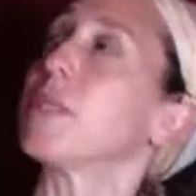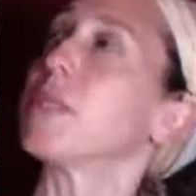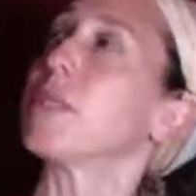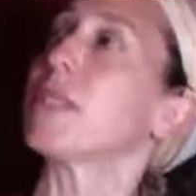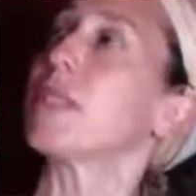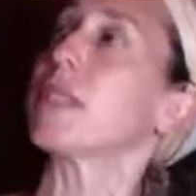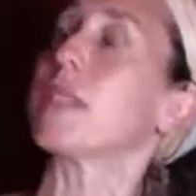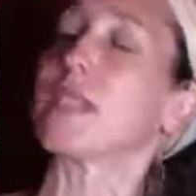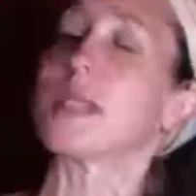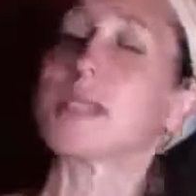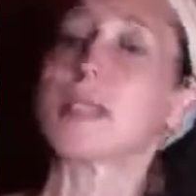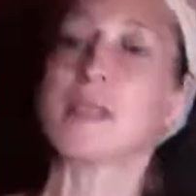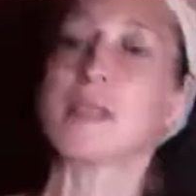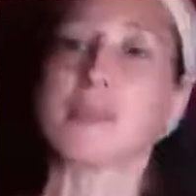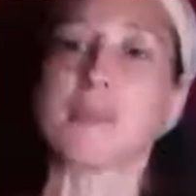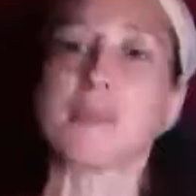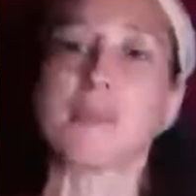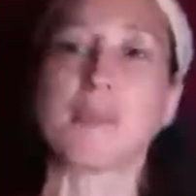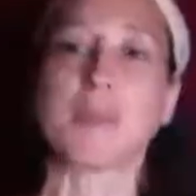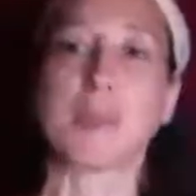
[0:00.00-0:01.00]
should get
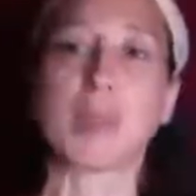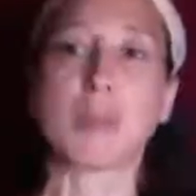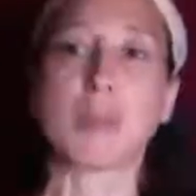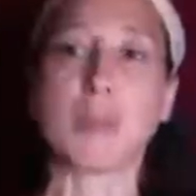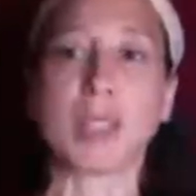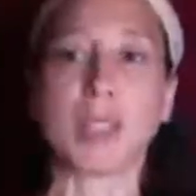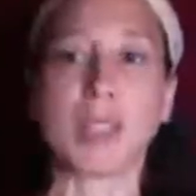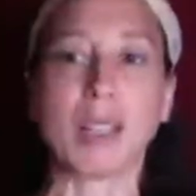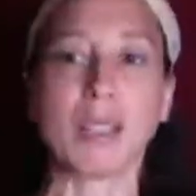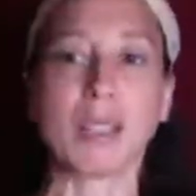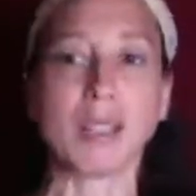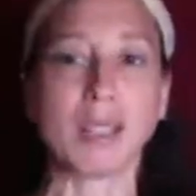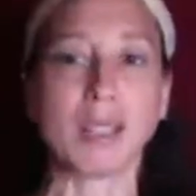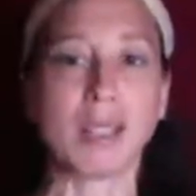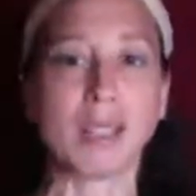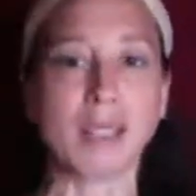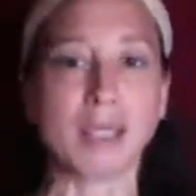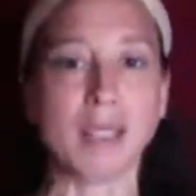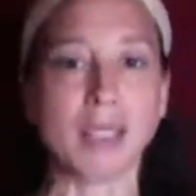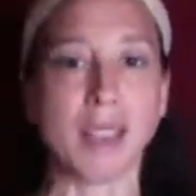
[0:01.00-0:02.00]
some purple color
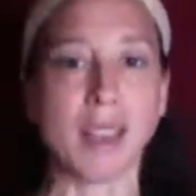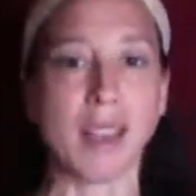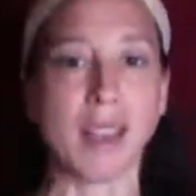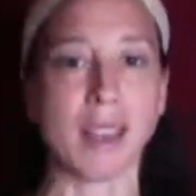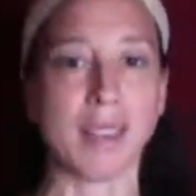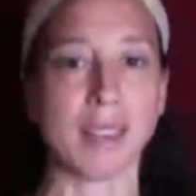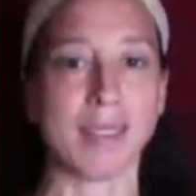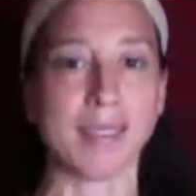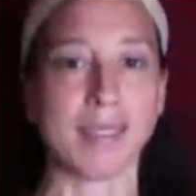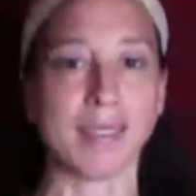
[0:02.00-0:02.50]
here today.